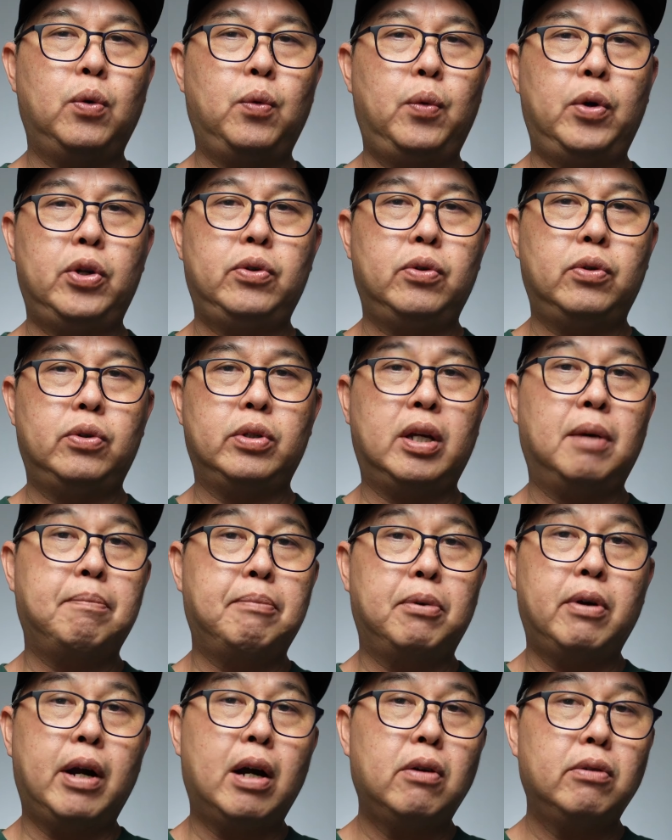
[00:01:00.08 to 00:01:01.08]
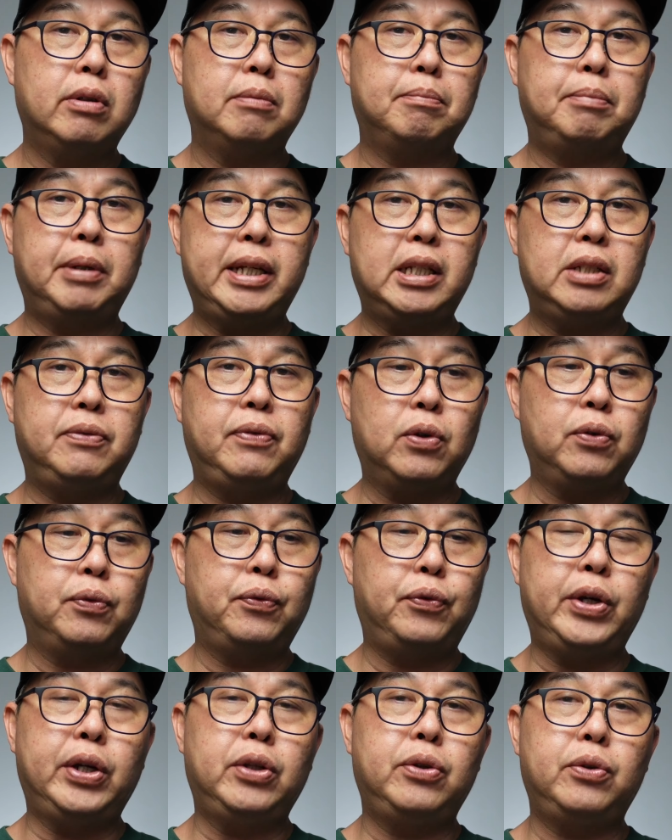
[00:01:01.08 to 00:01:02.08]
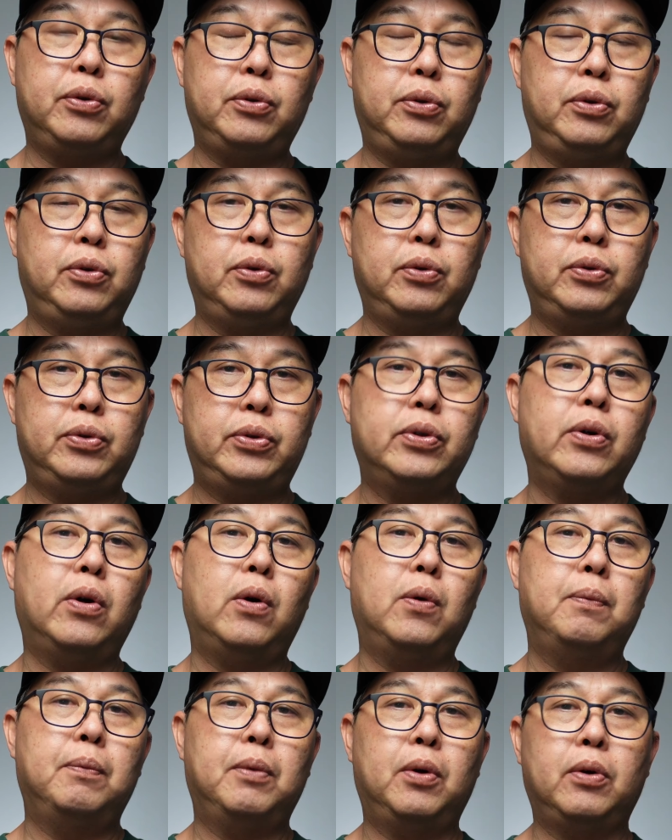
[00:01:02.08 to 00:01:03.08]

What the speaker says: wish to skip around, please feel free to do so.